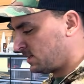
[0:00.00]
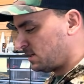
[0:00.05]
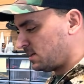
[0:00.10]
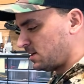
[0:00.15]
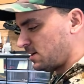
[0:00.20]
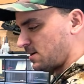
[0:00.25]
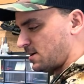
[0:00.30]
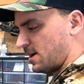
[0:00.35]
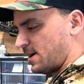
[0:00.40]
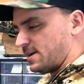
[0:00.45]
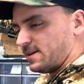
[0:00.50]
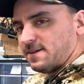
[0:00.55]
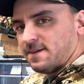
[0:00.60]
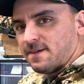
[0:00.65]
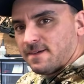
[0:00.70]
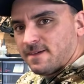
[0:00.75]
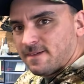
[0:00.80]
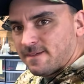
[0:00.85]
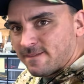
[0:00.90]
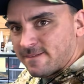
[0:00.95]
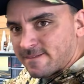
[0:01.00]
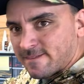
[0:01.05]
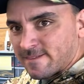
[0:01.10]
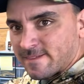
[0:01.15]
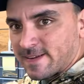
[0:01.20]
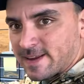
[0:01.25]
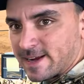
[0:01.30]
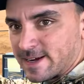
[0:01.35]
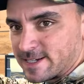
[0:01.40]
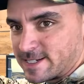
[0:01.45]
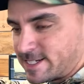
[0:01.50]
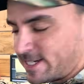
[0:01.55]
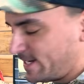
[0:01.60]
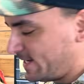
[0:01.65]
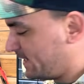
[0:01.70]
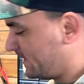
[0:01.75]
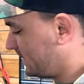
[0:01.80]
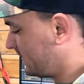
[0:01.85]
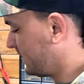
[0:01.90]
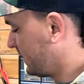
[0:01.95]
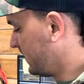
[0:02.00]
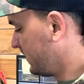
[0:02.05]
Alrighty, here she is.